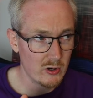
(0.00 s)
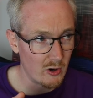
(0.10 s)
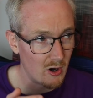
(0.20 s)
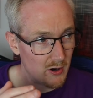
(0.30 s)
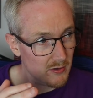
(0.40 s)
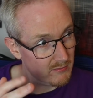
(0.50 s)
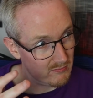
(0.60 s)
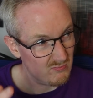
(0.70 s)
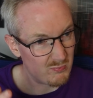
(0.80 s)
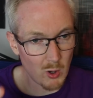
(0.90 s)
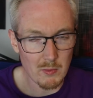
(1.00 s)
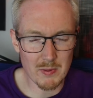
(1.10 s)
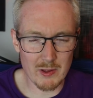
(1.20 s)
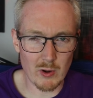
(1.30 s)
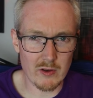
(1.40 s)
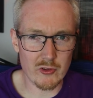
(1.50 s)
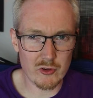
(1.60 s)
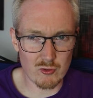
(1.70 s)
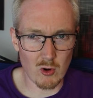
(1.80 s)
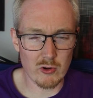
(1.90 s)
or probably one of the
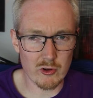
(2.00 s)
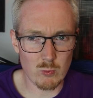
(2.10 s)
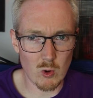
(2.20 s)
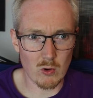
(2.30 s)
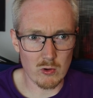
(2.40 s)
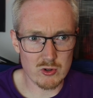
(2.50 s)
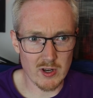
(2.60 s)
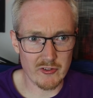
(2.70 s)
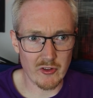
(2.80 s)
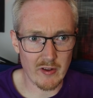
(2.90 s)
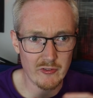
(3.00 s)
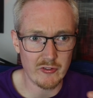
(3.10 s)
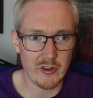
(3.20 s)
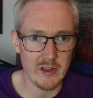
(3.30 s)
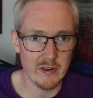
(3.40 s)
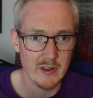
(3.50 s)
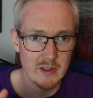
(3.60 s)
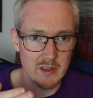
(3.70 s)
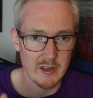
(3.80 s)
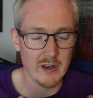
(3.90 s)
strongest warlord traits that I've seen
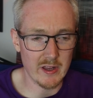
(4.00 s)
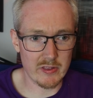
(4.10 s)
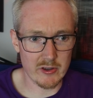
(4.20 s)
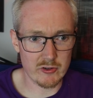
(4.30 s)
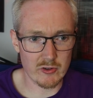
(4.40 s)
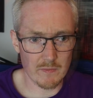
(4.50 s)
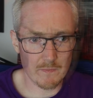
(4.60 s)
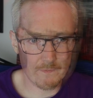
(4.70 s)
in 9th edition.